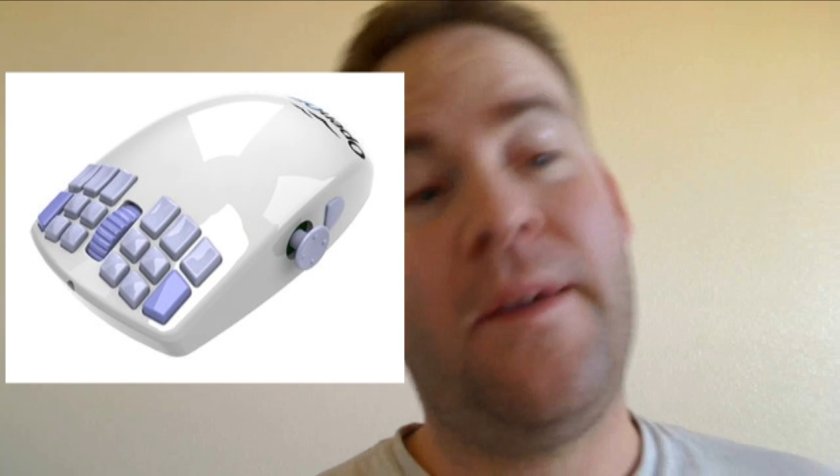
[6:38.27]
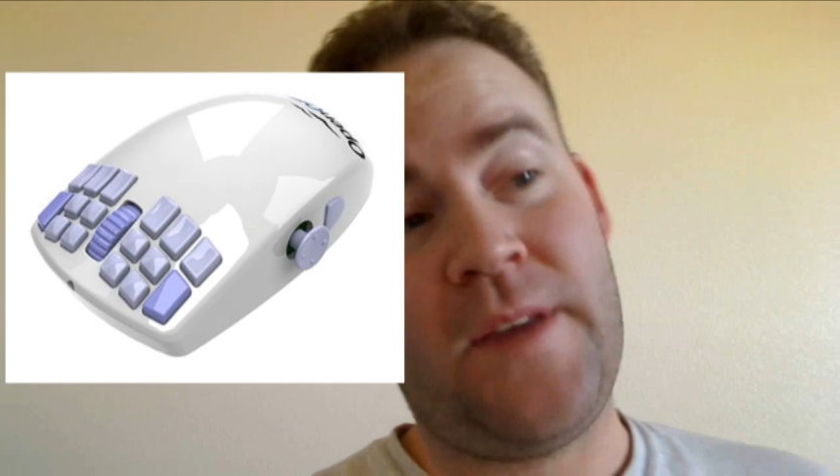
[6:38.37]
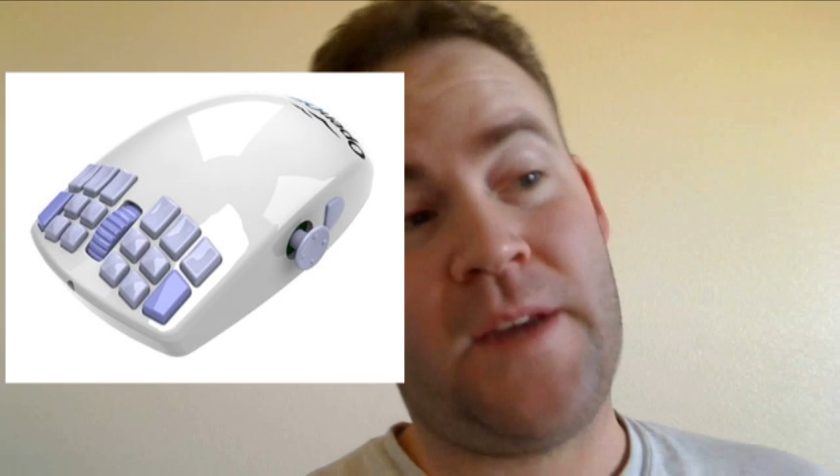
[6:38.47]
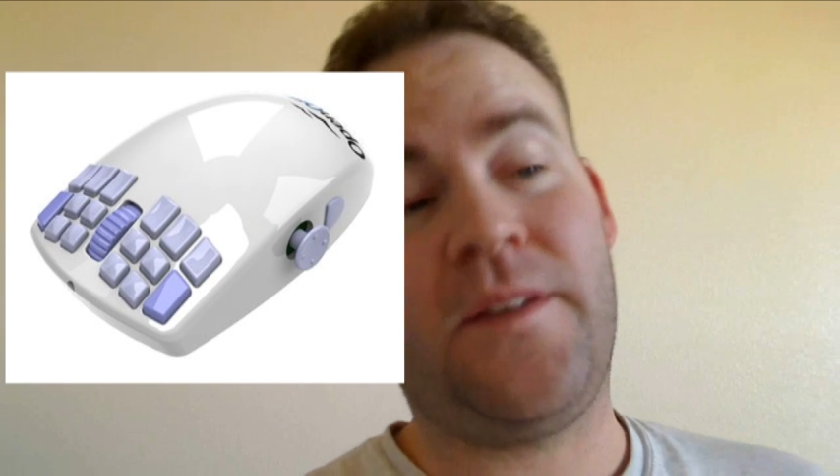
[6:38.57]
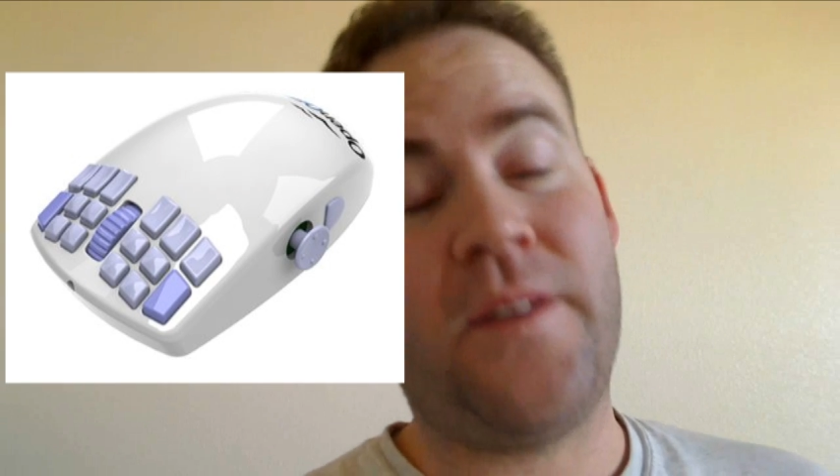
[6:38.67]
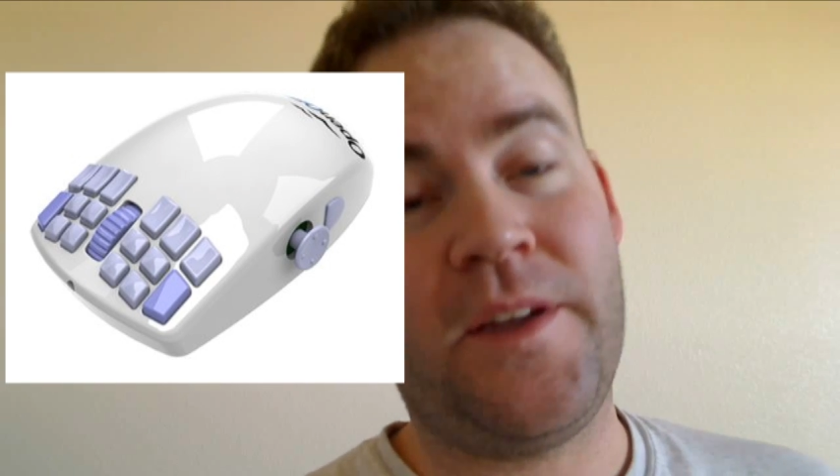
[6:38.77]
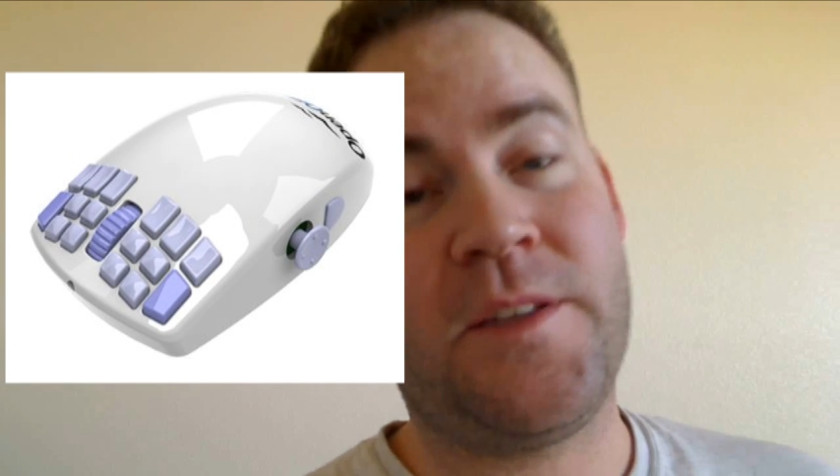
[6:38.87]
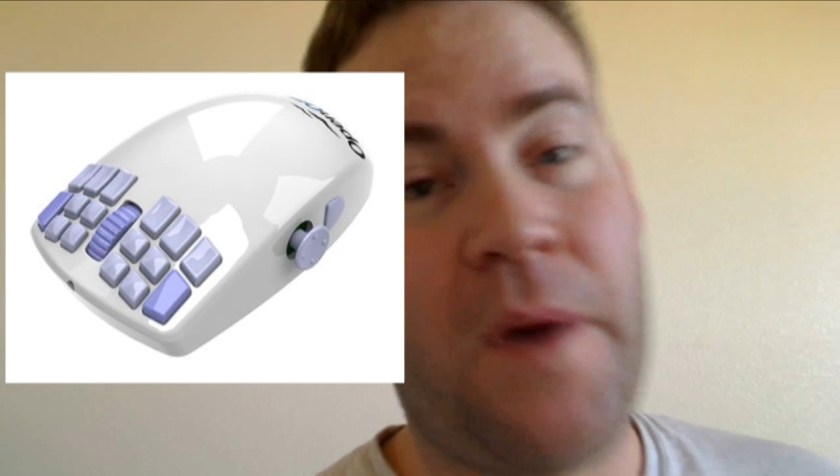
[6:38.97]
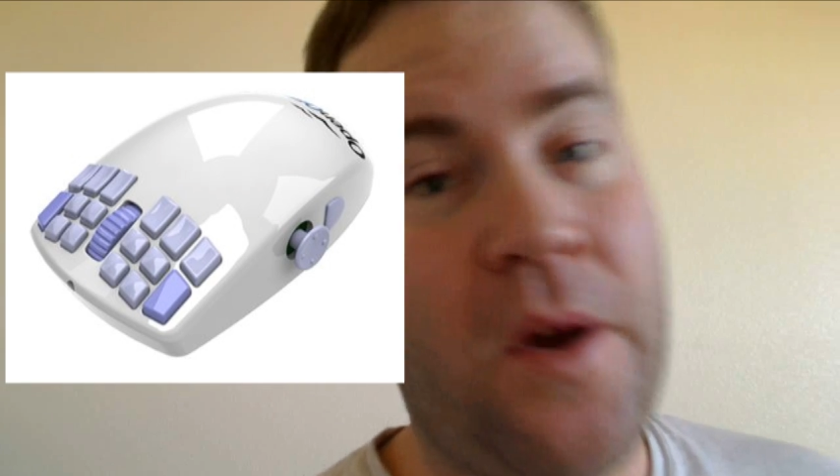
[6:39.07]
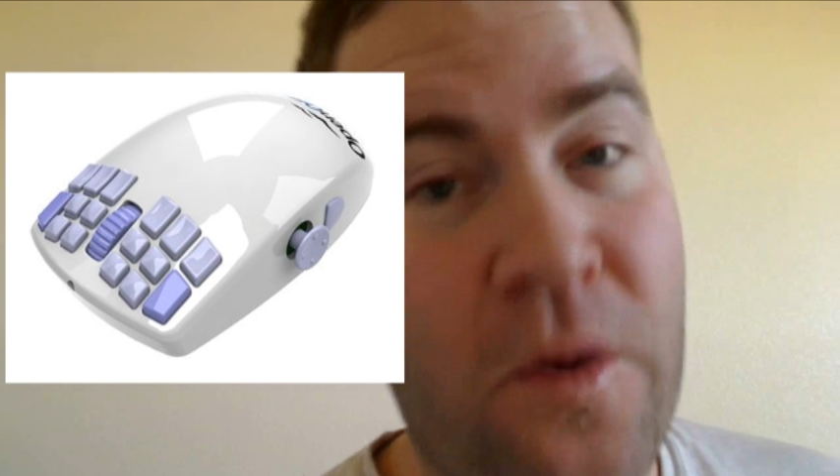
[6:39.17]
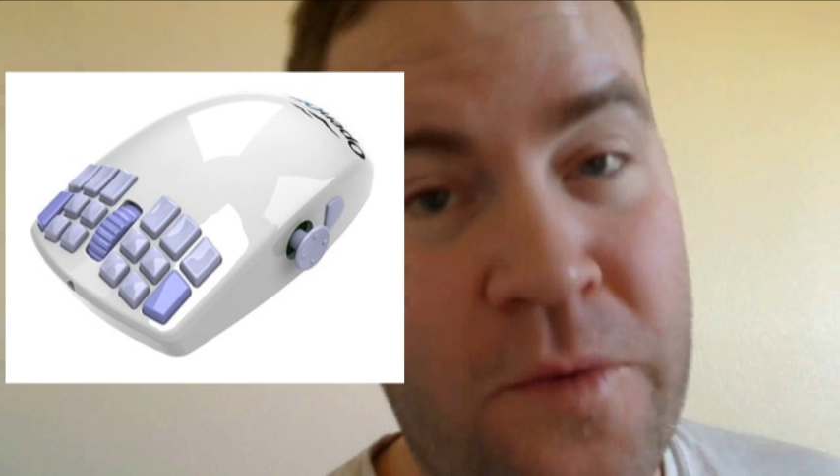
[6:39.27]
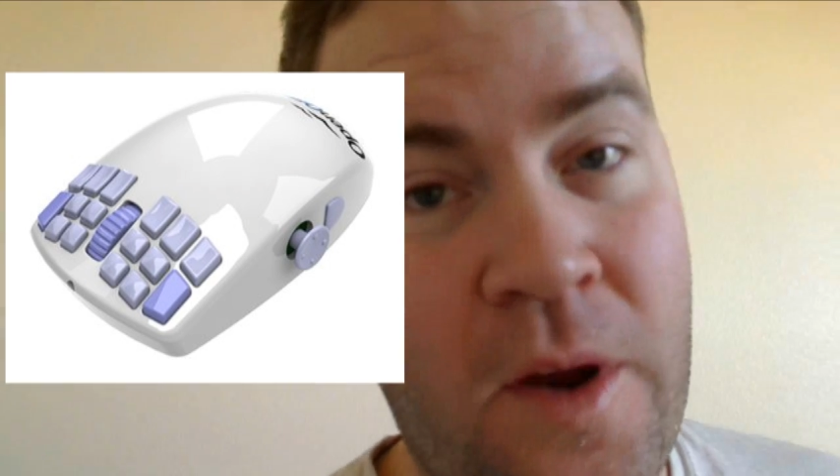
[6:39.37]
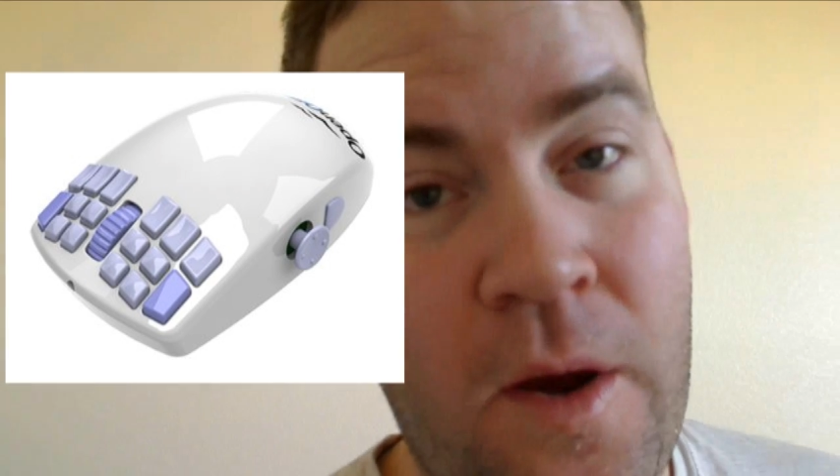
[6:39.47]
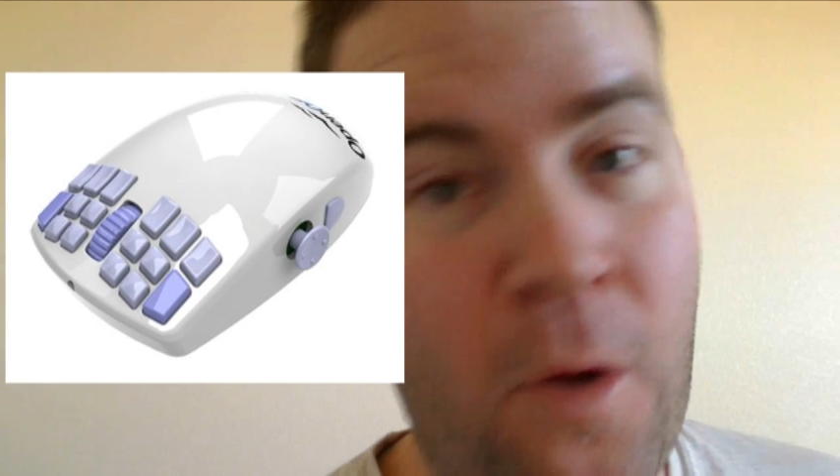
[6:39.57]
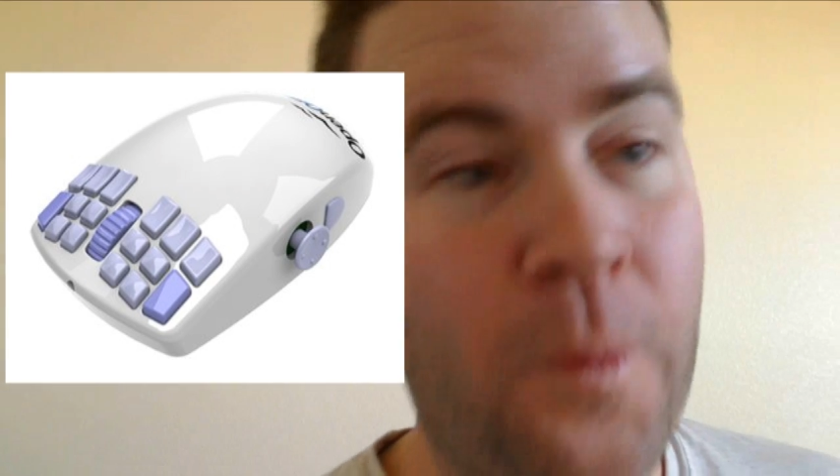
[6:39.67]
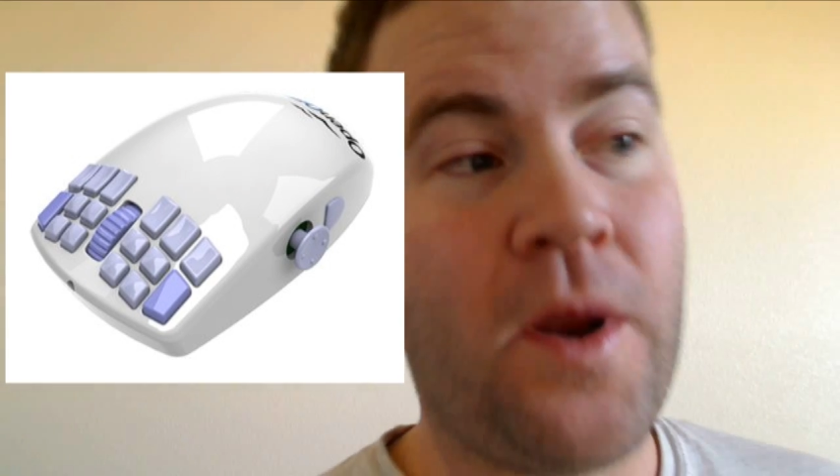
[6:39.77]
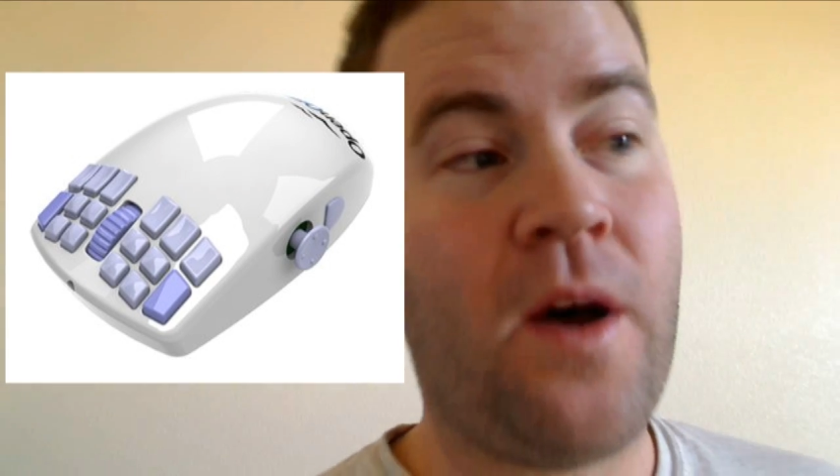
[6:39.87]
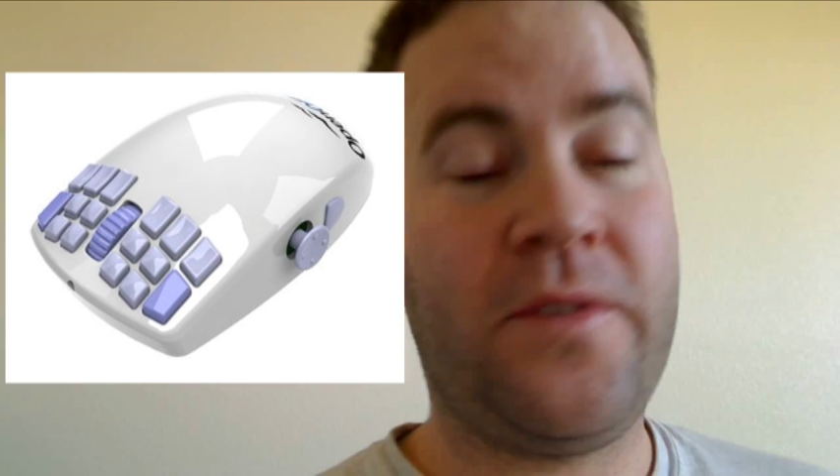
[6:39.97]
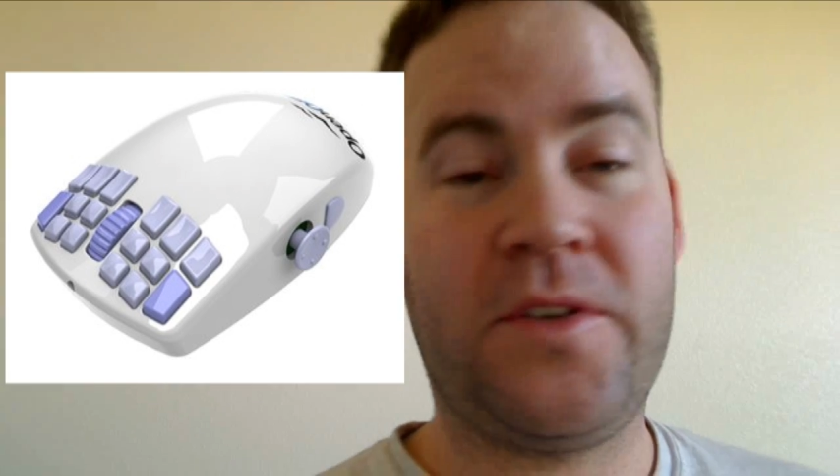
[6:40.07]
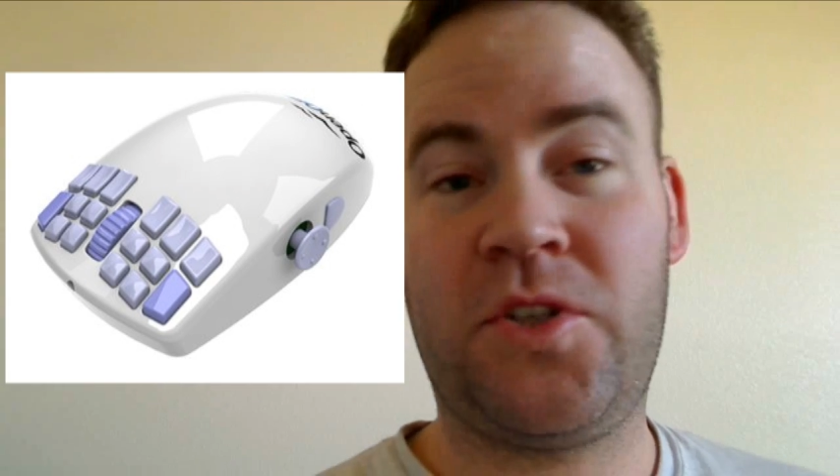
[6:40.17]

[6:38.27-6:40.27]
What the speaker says: Technically, it's by Open Office,